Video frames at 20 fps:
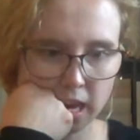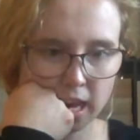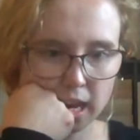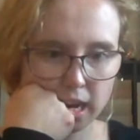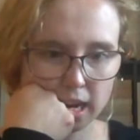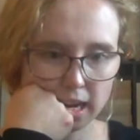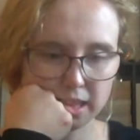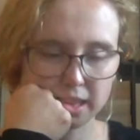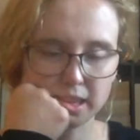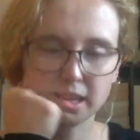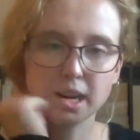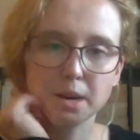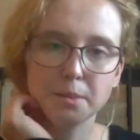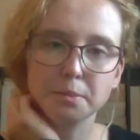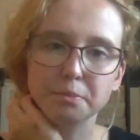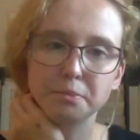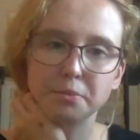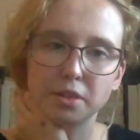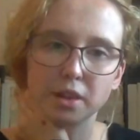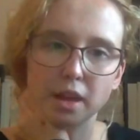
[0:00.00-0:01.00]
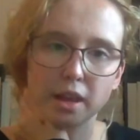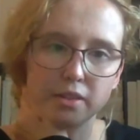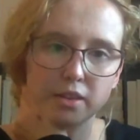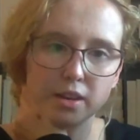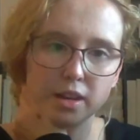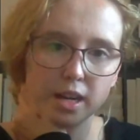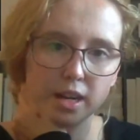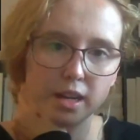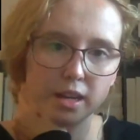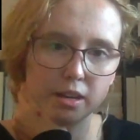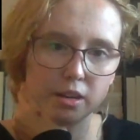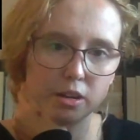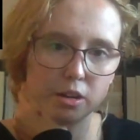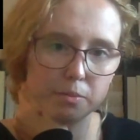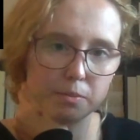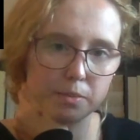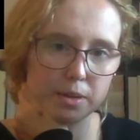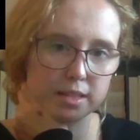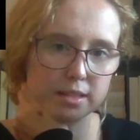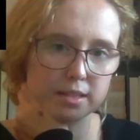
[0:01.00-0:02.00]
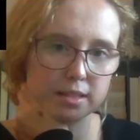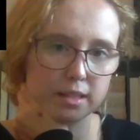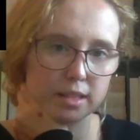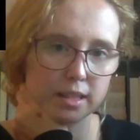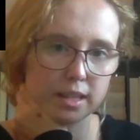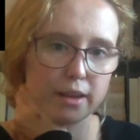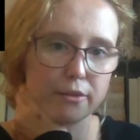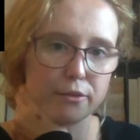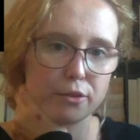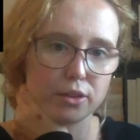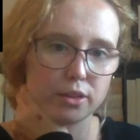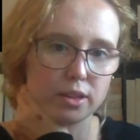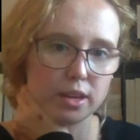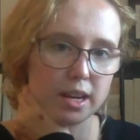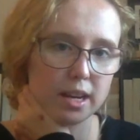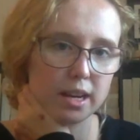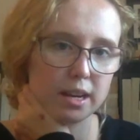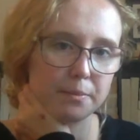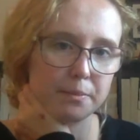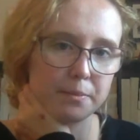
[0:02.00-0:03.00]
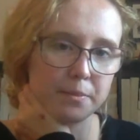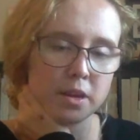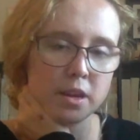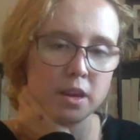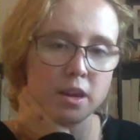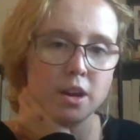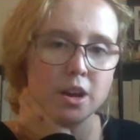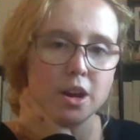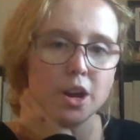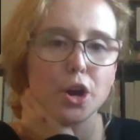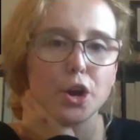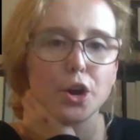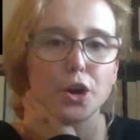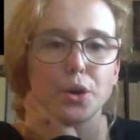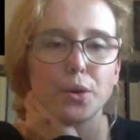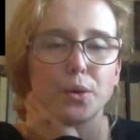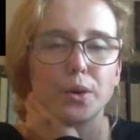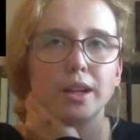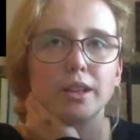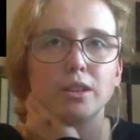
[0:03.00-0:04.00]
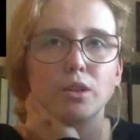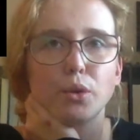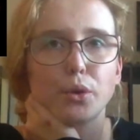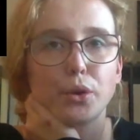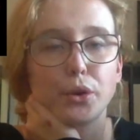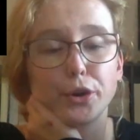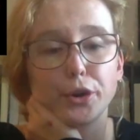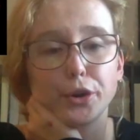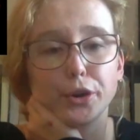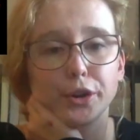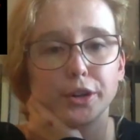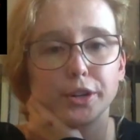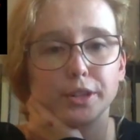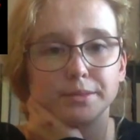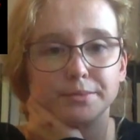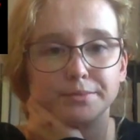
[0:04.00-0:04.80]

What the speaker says: think I hit on basically everything. Elokar.